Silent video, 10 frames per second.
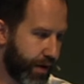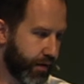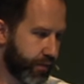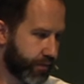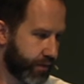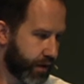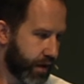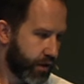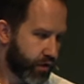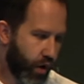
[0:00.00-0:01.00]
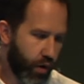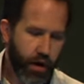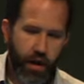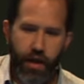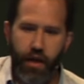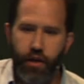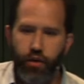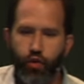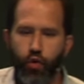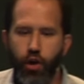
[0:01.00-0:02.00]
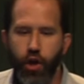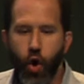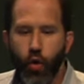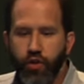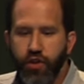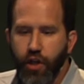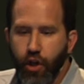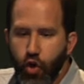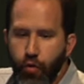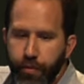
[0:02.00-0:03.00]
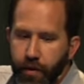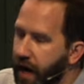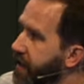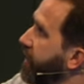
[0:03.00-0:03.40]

better. So, to close the loop, I